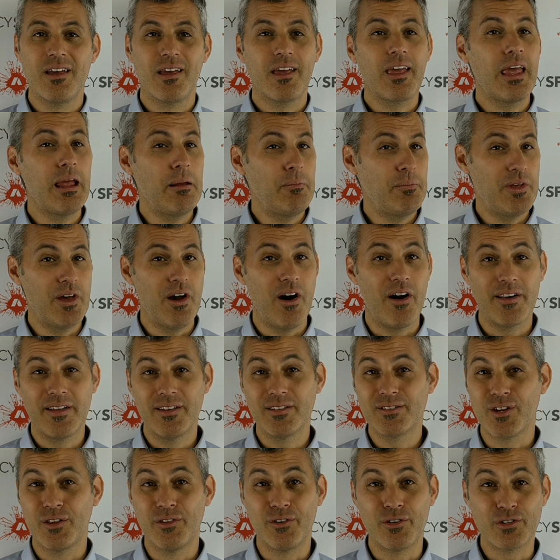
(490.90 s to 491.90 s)
Keep the
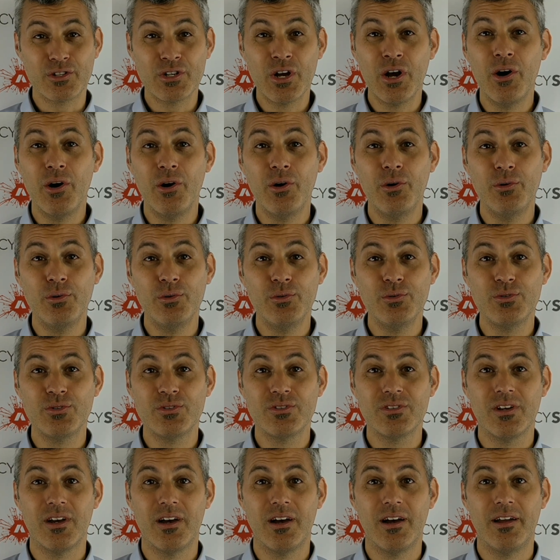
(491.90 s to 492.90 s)
audience on their
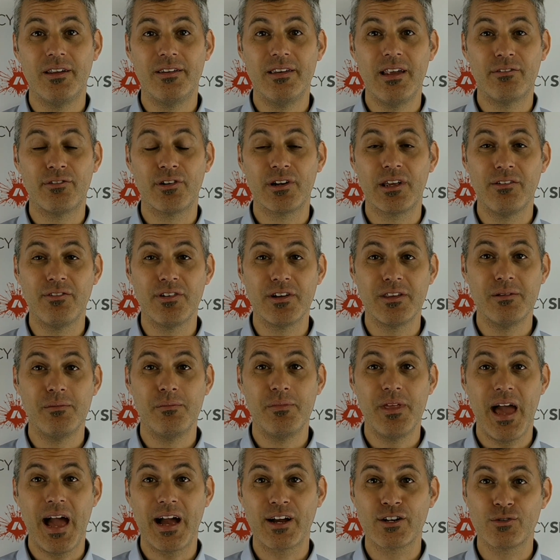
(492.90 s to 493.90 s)
toes, never giving them
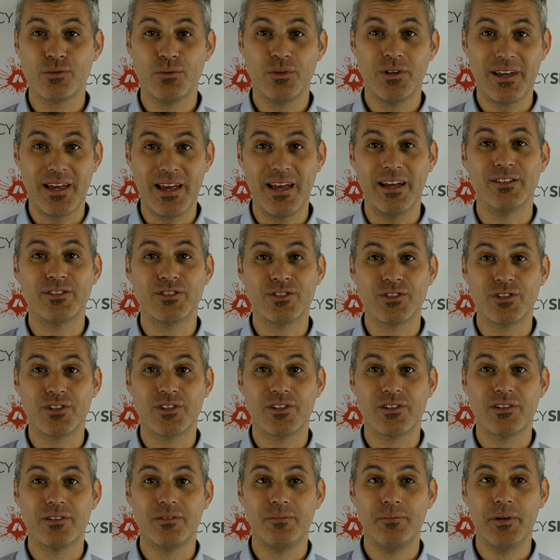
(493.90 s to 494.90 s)
the actual
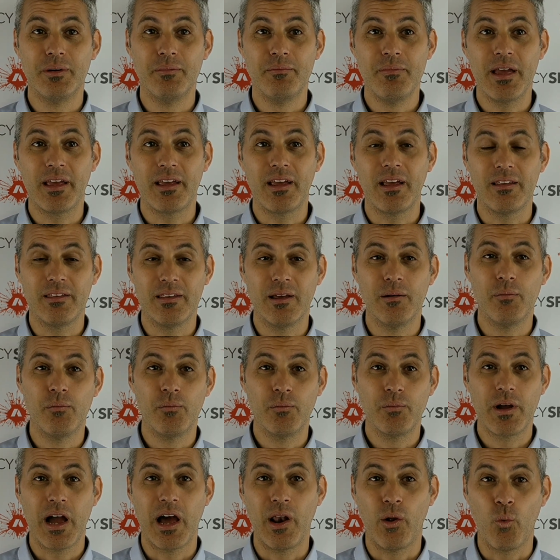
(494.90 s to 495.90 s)
answer, but making
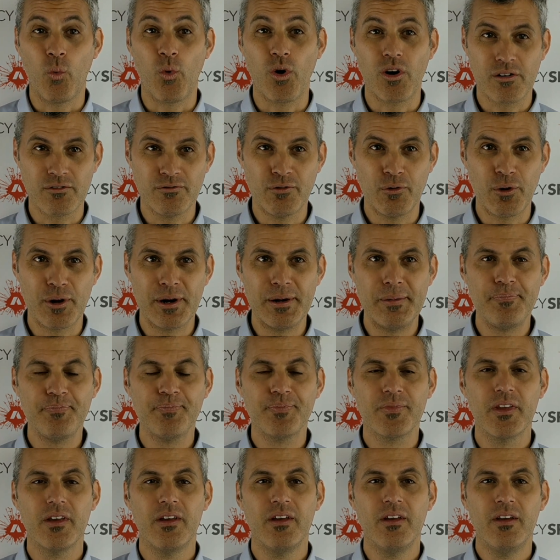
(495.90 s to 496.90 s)
them kind of work for it.
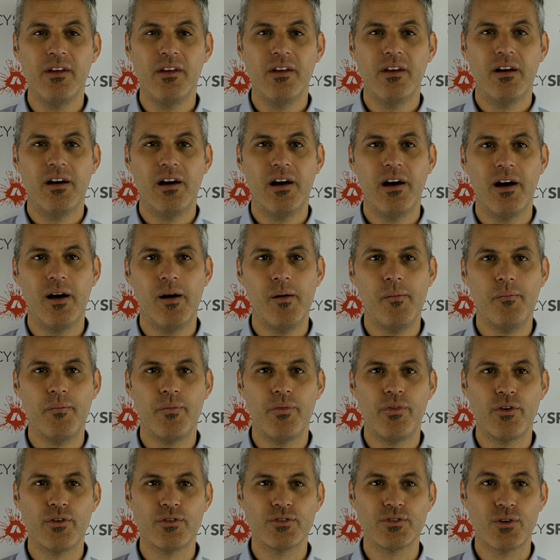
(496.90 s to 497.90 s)

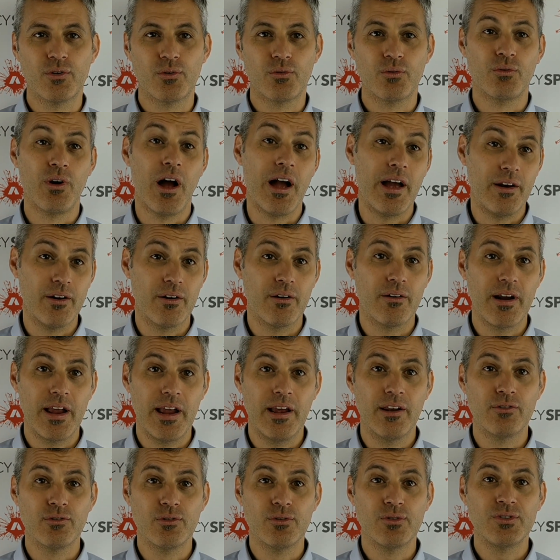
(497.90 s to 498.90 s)
There's a writer,
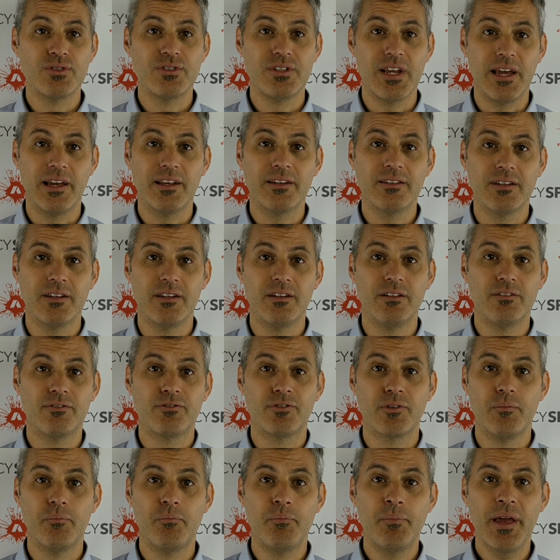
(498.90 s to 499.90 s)
Andrew Stanton
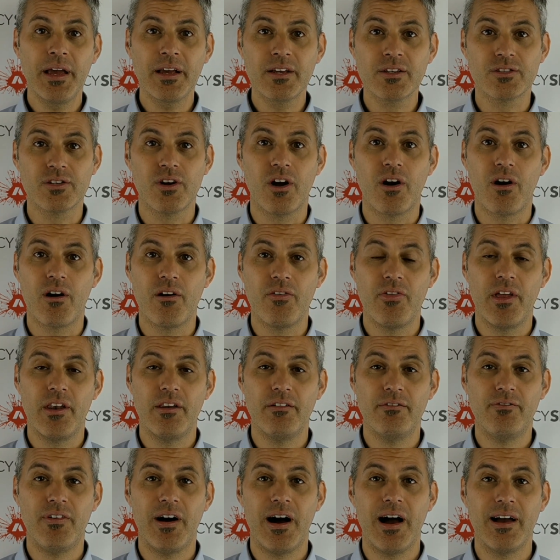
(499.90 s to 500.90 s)
from Pixar, that
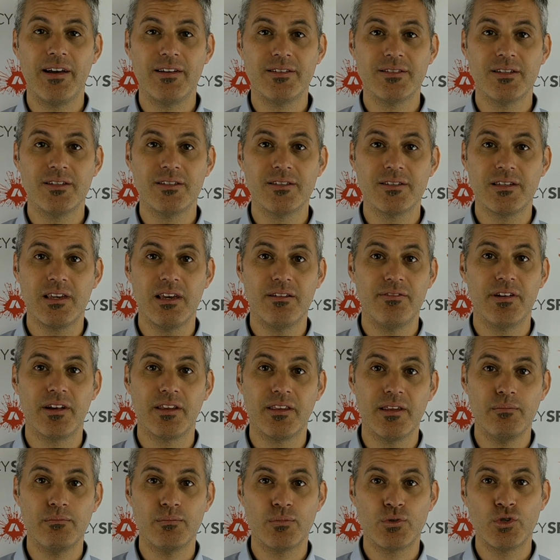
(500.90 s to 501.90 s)
advises giving
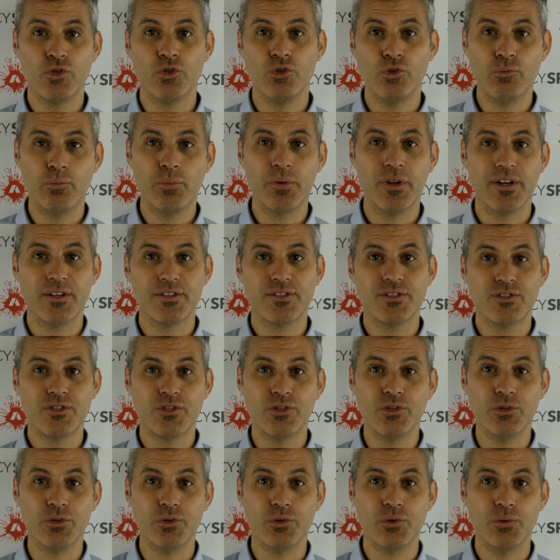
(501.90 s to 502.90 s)
them 2 +
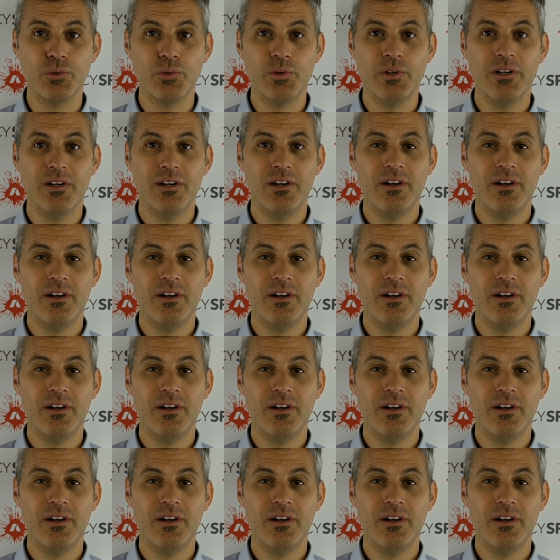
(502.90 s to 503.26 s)
2,